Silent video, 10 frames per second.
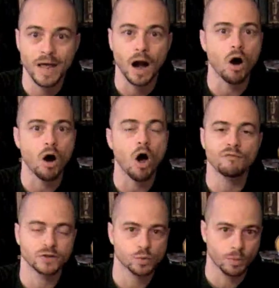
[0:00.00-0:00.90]
our
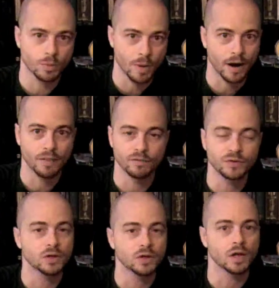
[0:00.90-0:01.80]
offense would have been on the
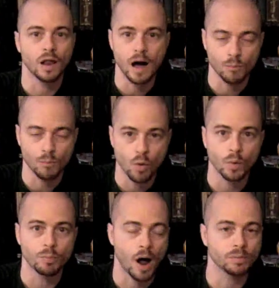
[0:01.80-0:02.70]
field a lot more. We
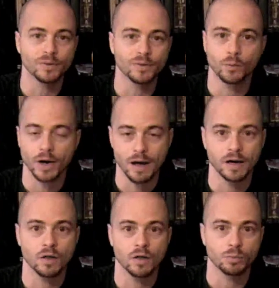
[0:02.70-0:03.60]
probably would have had
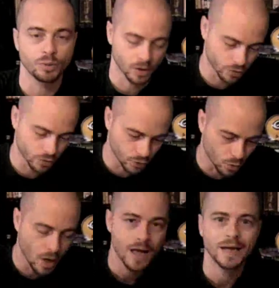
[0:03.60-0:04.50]
another pick or two.
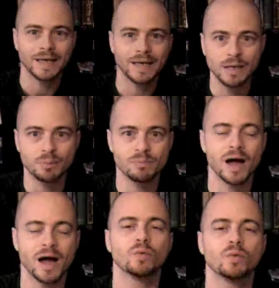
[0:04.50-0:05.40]
Keep in
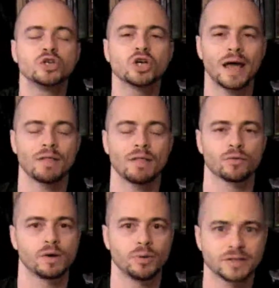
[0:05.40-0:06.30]
mind, we should have had
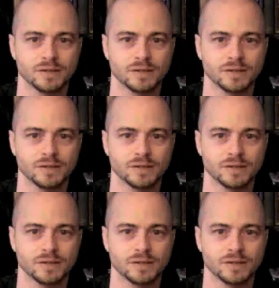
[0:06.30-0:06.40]
3 picks